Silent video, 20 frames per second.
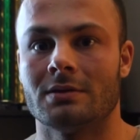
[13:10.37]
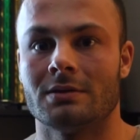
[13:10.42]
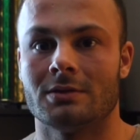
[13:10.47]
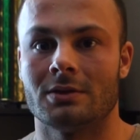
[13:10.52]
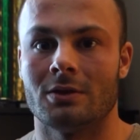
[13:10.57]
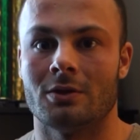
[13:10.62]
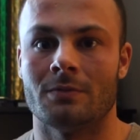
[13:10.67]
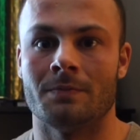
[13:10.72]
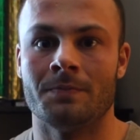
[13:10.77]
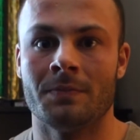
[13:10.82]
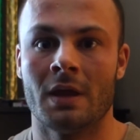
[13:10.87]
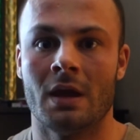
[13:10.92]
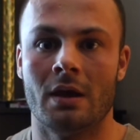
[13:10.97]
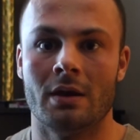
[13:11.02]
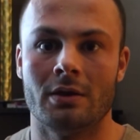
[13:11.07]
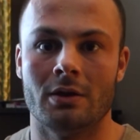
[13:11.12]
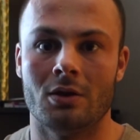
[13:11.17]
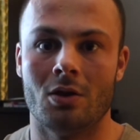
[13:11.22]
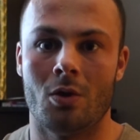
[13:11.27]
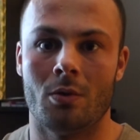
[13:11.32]
So
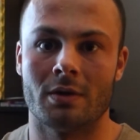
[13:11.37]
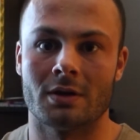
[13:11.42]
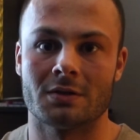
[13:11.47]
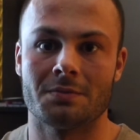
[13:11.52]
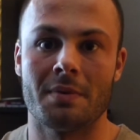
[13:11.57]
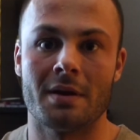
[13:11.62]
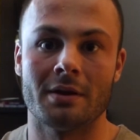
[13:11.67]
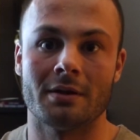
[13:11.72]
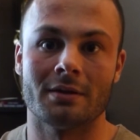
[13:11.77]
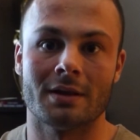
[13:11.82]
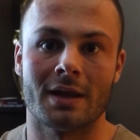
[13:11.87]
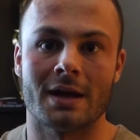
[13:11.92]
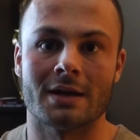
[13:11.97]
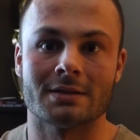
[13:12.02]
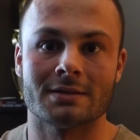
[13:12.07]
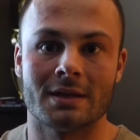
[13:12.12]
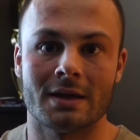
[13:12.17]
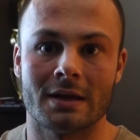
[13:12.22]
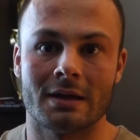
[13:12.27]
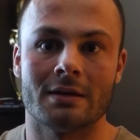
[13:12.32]
you don't want to spend your
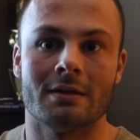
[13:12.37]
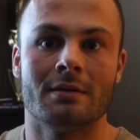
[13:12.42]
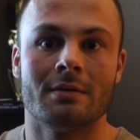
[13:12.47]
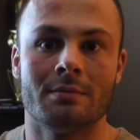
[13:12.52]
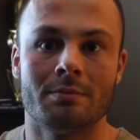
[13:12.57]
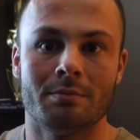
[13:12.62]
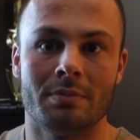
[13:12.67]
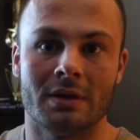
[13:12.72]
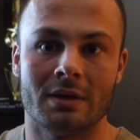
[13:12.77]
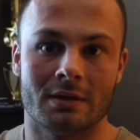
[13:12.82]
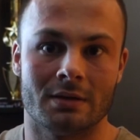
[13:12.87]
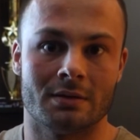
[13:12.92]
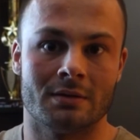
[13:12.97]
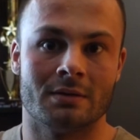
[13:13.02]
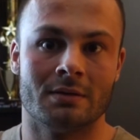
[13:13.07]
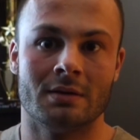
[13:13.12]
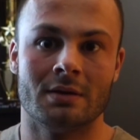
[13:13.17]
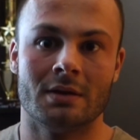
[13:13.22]
last day being,